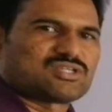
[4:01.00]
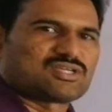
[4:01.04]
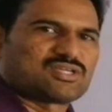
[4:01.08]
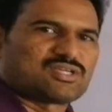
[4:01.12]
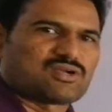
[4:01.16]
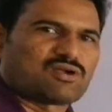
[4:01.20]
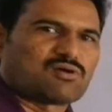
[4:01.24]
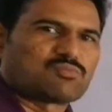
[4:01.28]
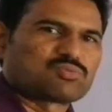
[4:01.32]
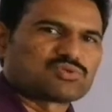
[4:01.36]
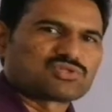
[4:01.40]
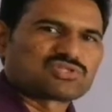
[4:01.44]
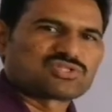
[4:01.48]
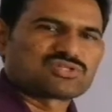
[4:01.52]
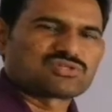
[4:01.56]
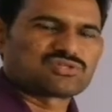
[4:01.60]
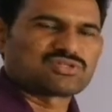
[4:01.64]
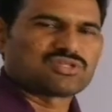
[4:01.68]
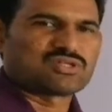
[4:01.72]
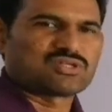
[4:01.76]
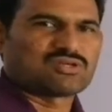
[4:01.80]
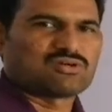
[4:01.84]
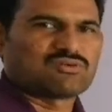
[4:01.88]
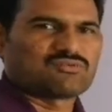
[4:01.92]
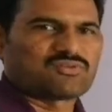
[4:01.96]
here, opposite to
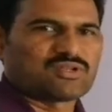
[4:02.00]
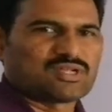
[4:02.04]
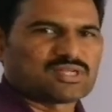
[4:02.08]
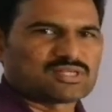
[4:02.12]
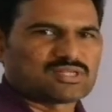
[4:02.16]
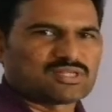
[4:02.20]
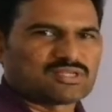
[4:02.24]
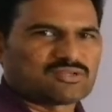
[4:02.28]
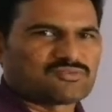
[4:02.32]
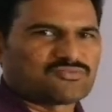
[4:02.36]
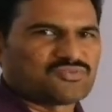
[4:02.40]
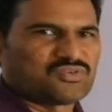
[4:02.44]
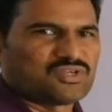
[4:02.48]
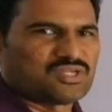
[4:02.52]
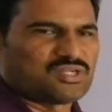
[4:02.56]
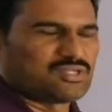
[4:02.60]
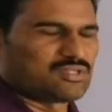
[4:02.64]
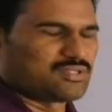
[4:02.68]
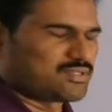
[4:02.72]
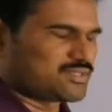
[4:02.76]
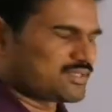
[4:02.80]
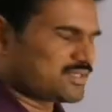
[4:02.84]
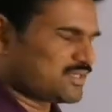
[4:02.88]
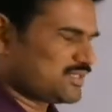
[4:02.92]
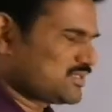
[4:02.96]
that of electric field,
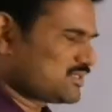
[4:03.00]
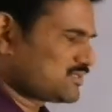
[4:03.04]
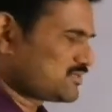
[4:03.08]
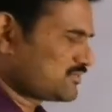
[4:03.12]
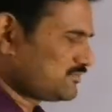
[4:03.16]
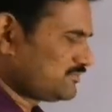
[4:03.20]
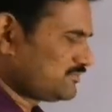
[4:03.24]
right?